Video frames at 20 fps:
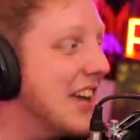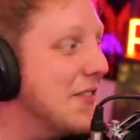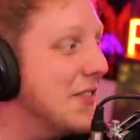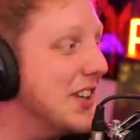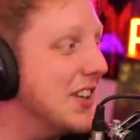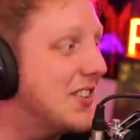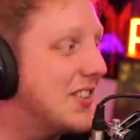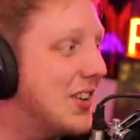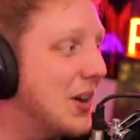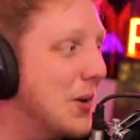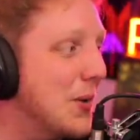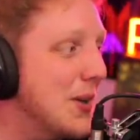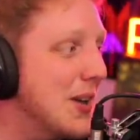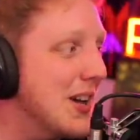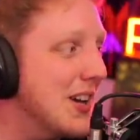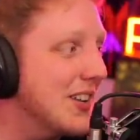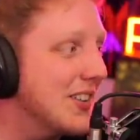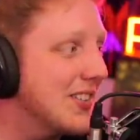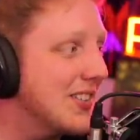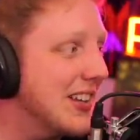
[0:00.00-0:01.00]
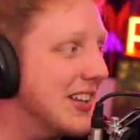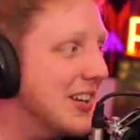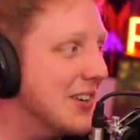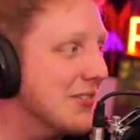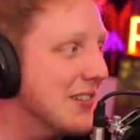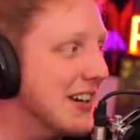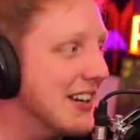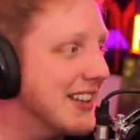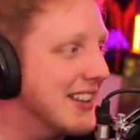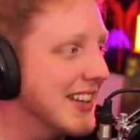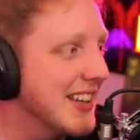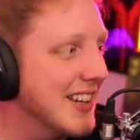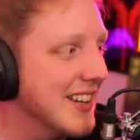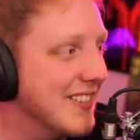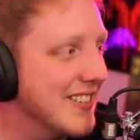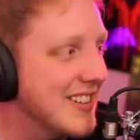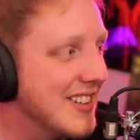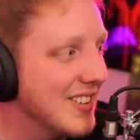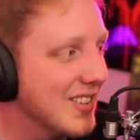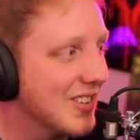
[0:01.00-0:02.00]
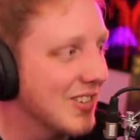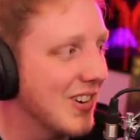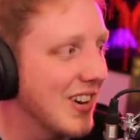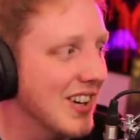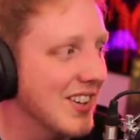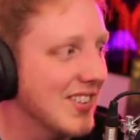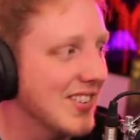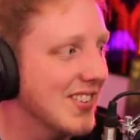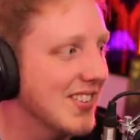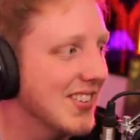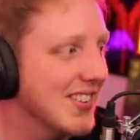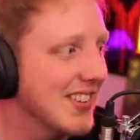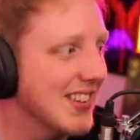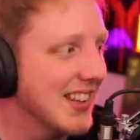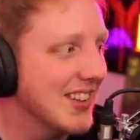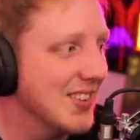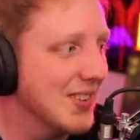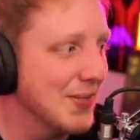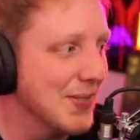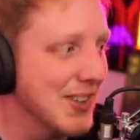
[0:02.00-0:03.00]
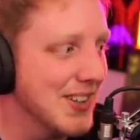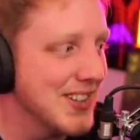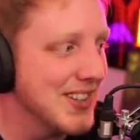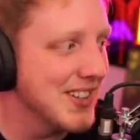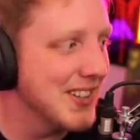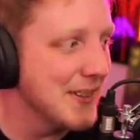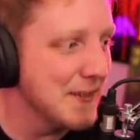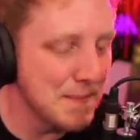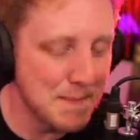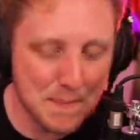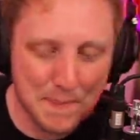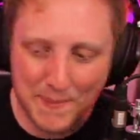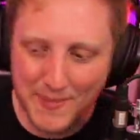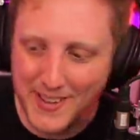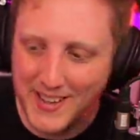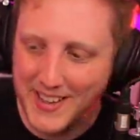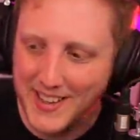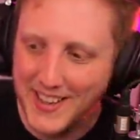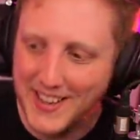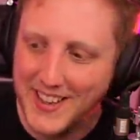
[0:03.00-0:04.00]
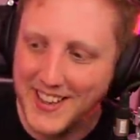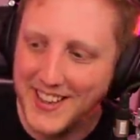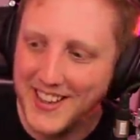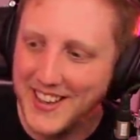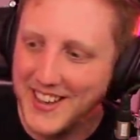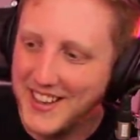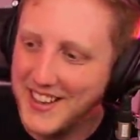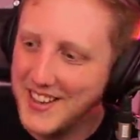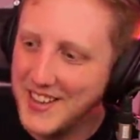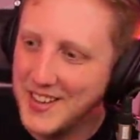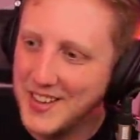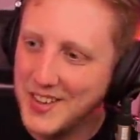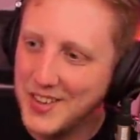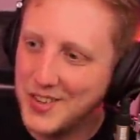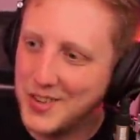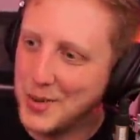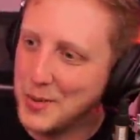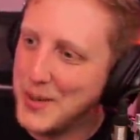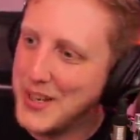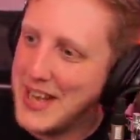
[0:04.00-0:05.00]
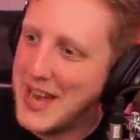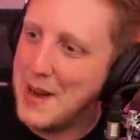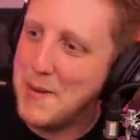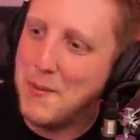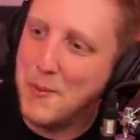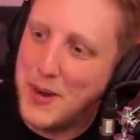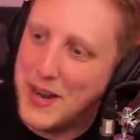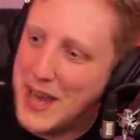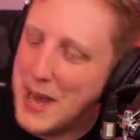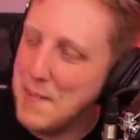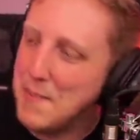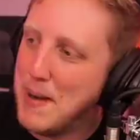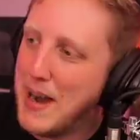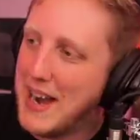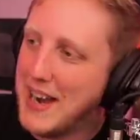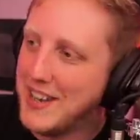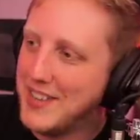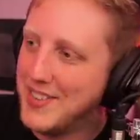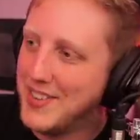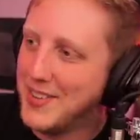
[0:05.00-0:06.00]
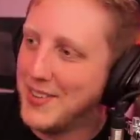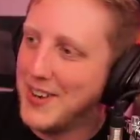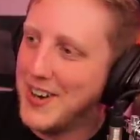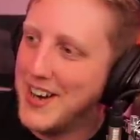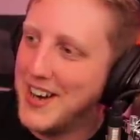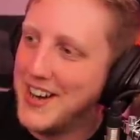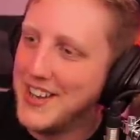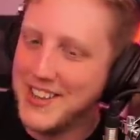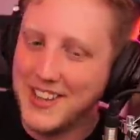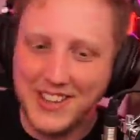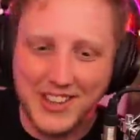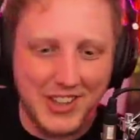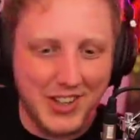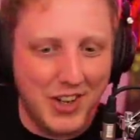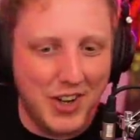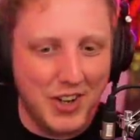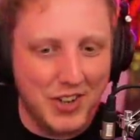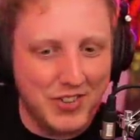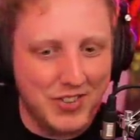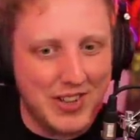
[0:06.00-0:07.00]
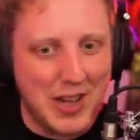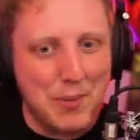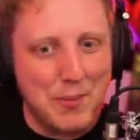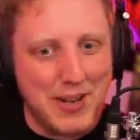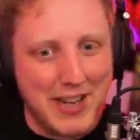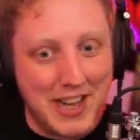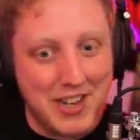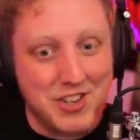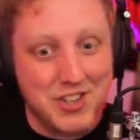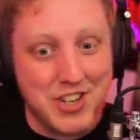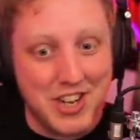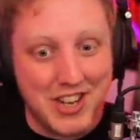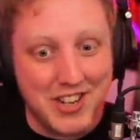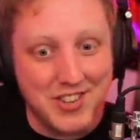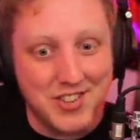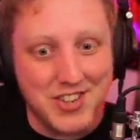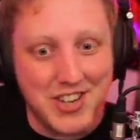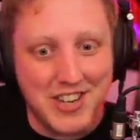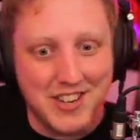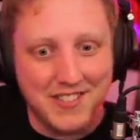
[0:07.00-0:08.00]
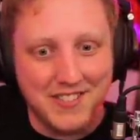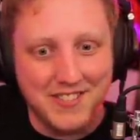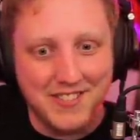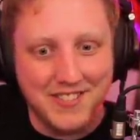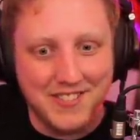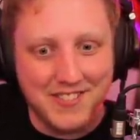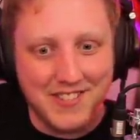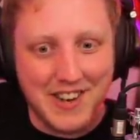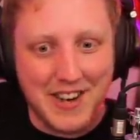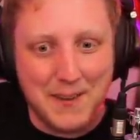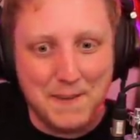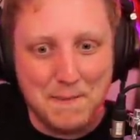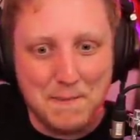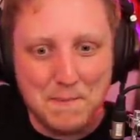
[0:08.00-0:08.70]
for the two years, thank you, Ray. Thank you, Jesus Christ. Thank you so much. So we get we get back to uh, the little huts that we get changed in, right?